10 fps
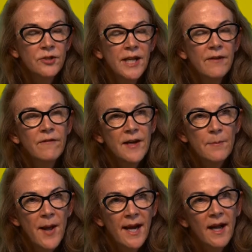to get
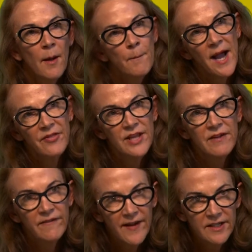feedback about the
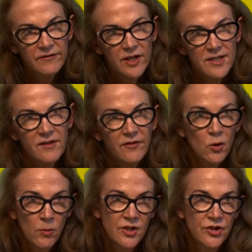effectiveness of the
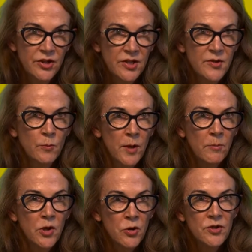questions we were
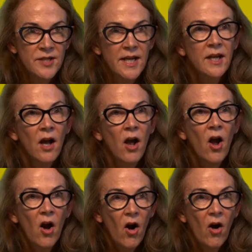using
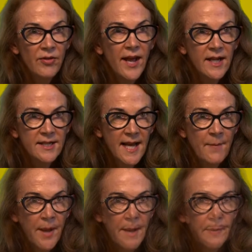on that exam
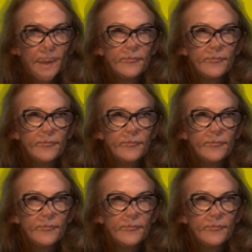paper.